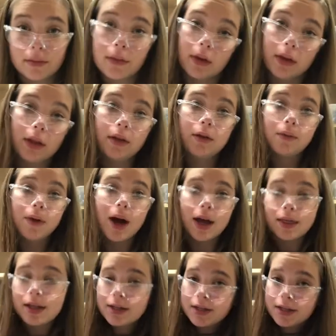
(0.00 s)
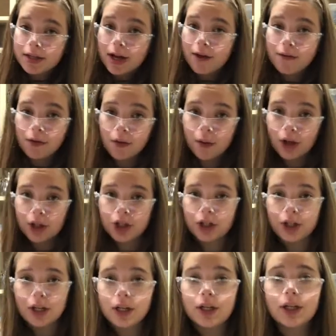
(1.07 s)
You're right, this is a tougher question,
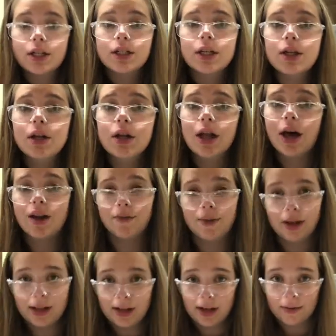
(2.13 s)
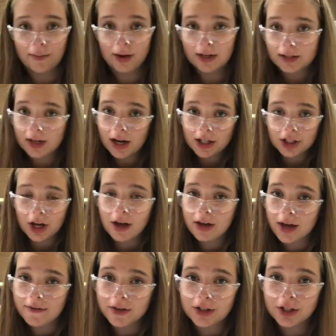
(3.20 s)
and it's a little out of my league, but I shall
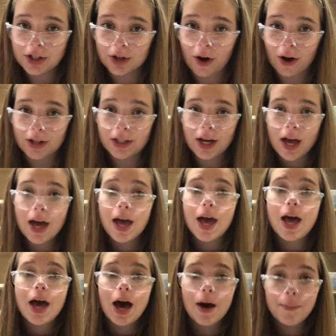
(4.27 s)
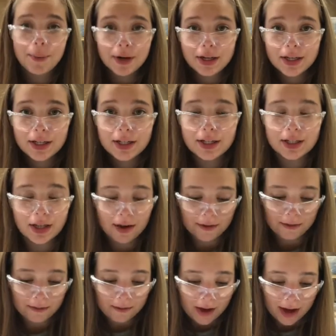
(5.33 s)
give it a shot. Abundance
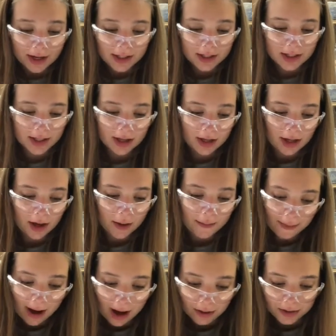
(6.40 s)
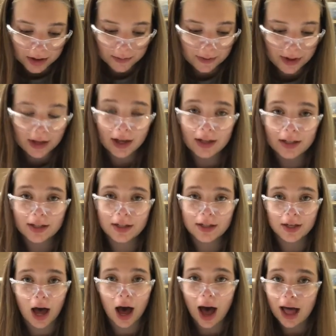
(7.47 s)
affects the amount because
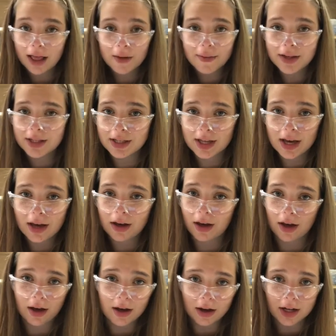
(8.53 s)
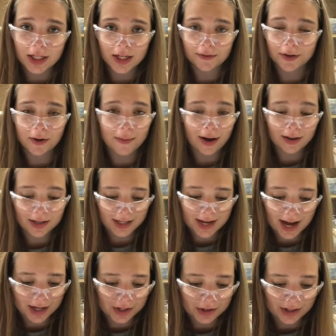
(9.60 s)
elements, they occur in different amounts
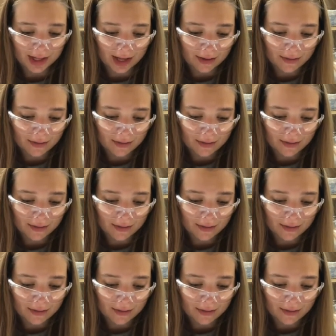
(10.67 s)
naturally.